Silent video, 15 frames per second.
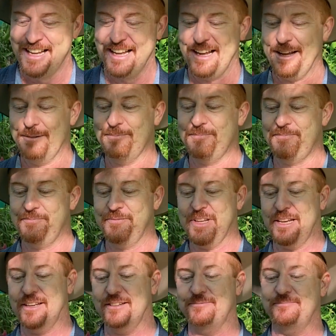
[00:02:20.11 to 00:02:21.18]

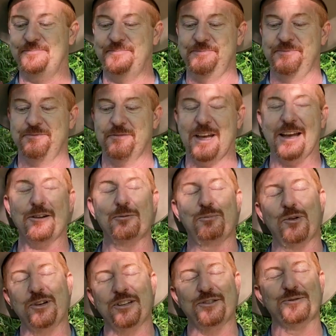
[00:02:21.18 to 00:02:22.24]
Now,
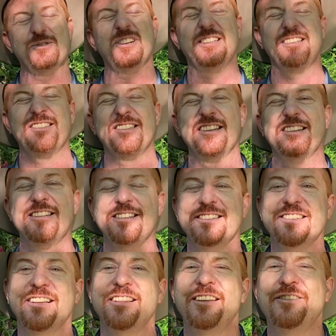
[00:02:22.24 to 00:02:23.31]
aquaponics realistically
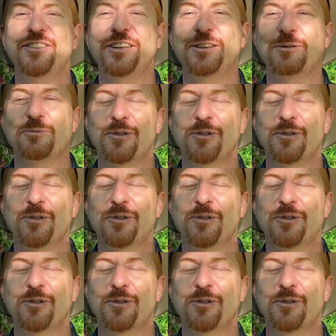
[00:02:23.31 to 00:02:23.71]
is a living,